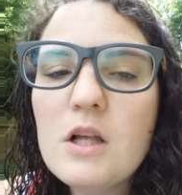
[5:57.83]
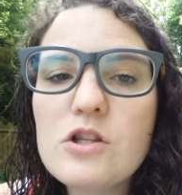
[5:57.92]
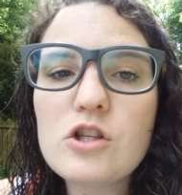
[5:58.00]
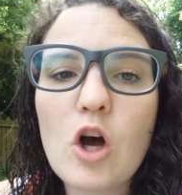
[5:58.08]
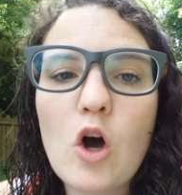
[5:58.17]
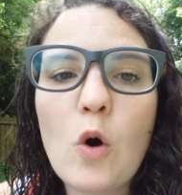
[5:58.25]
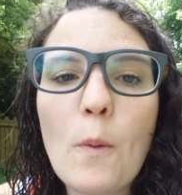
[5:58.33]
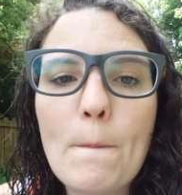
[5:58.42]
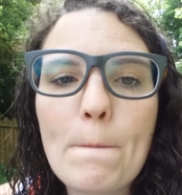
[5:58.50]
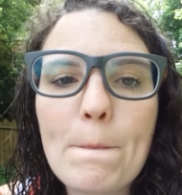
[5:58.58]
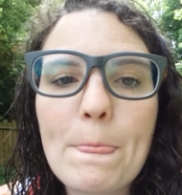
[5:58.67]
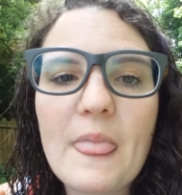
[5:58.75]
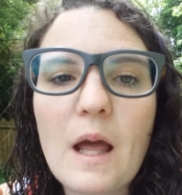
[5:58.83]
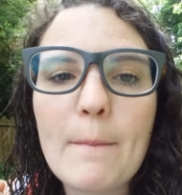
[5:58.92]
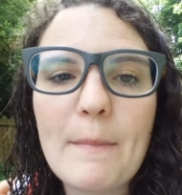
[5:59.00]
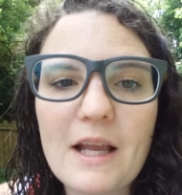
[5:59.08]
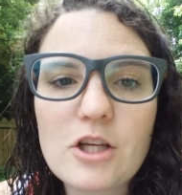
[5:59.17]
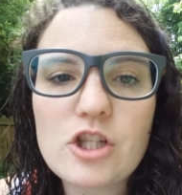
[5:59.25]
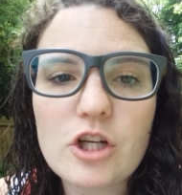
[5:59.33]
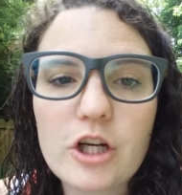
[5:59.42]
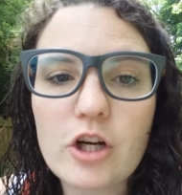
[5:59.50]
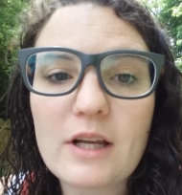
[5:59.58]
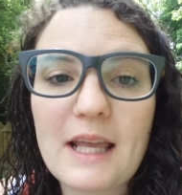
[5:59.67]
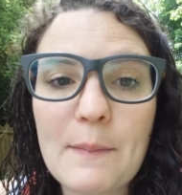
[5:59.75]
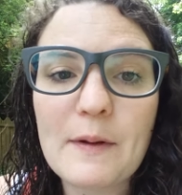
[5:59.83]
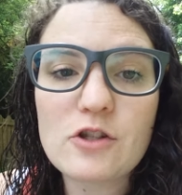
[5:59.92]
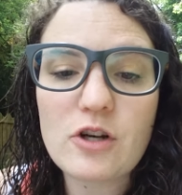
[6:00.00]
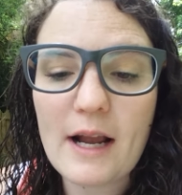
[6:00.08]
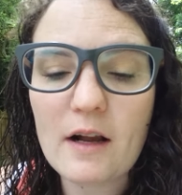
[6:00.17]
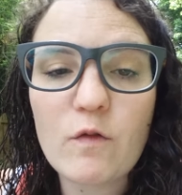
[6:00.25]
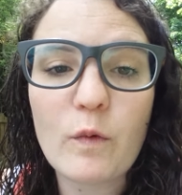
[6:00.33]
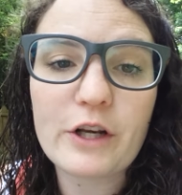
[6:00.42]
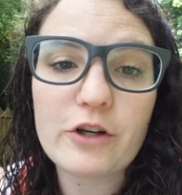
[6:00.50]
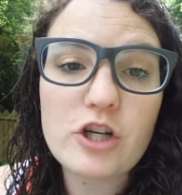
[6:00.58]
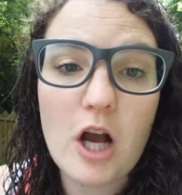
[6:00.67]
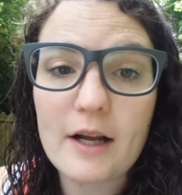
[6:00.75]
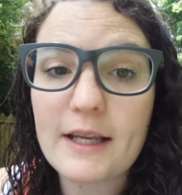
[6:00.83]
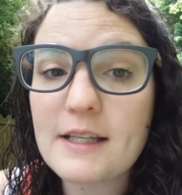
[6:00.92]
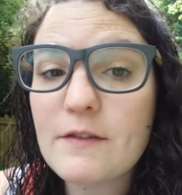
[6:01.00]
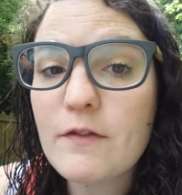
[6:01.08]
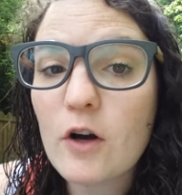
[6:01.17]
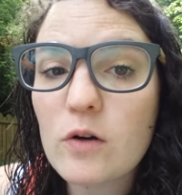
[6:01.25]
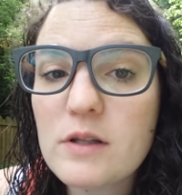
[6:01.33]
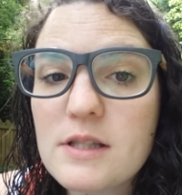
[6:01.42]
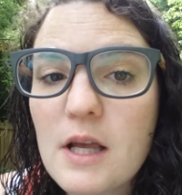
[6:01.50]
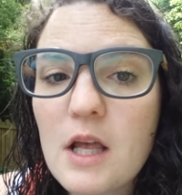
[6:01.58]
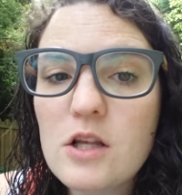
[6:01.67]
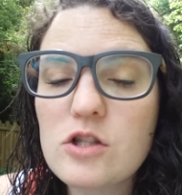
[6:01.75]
So make sure you're keeping track of when you're talking to folks.